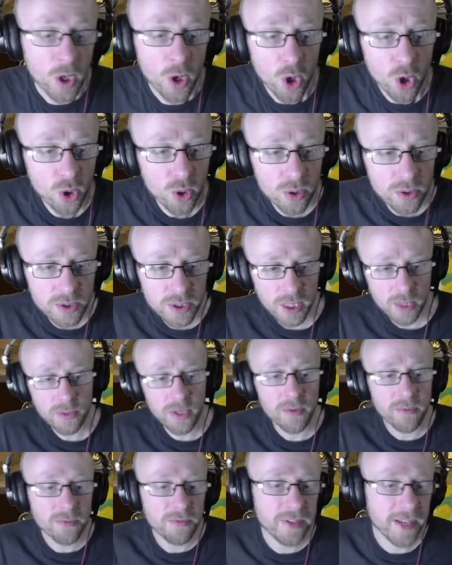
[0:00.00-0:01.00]
Also,
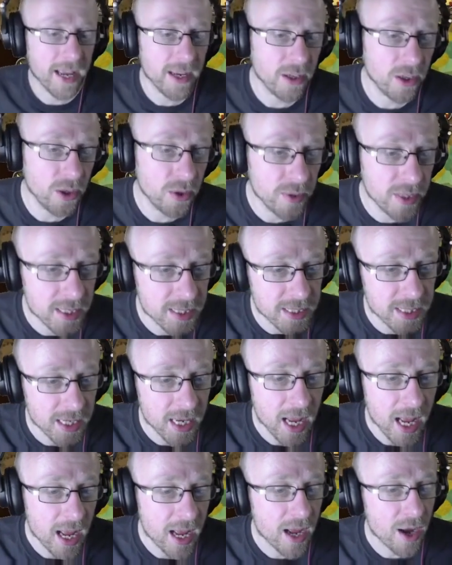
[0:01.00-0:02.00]
don't forget, units
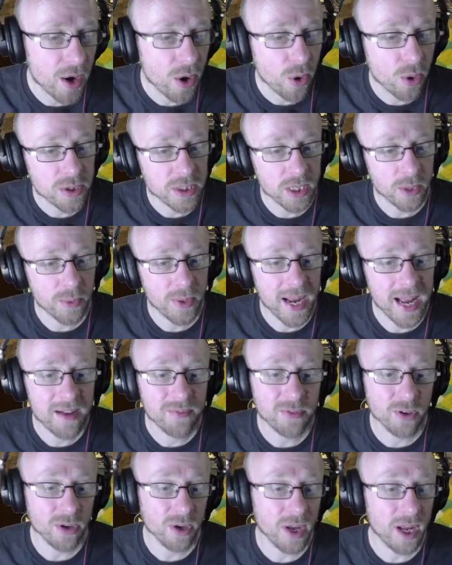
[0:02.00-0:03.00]
also
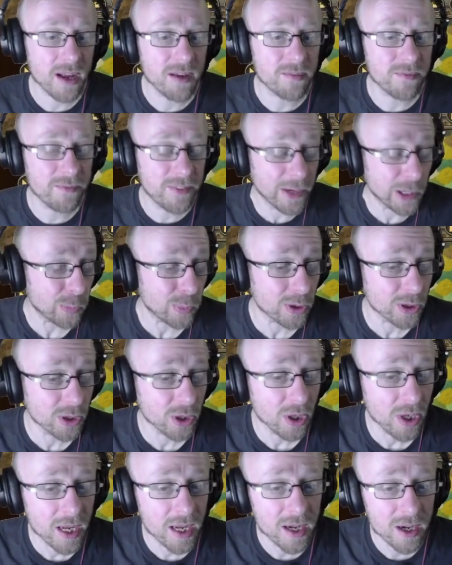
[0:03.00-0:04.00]
have variable
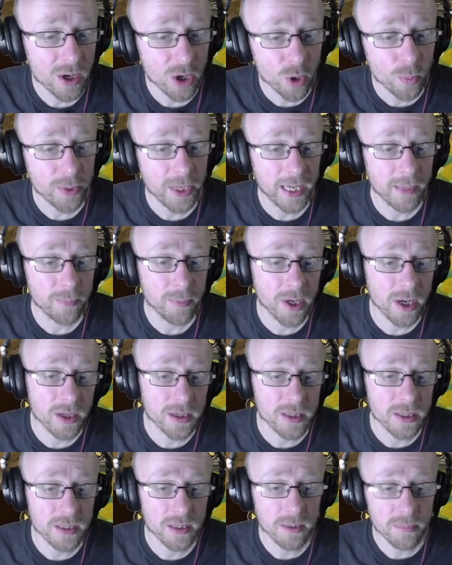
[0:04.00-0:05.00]
upkeep
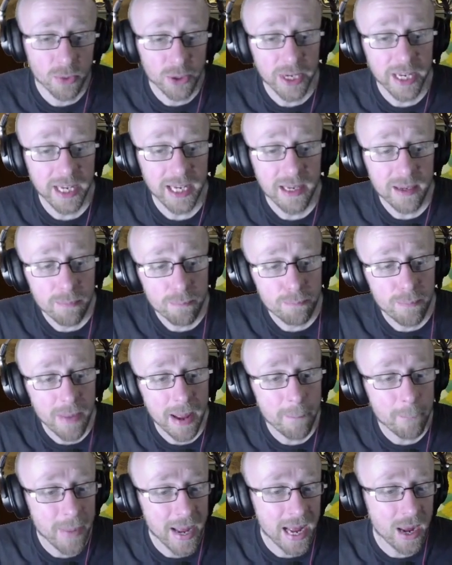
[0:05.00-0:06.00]
costs: money,
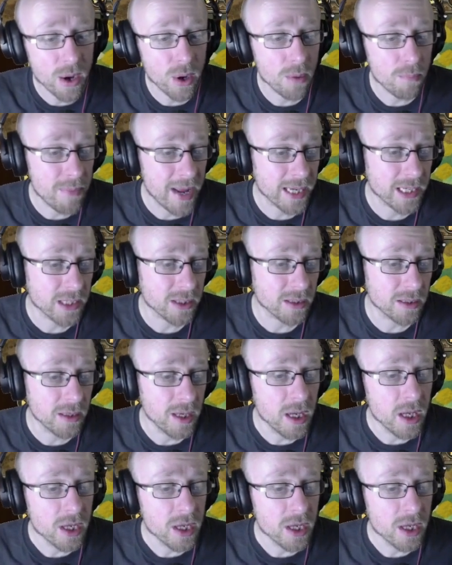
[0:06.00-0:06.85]
manpower, metal.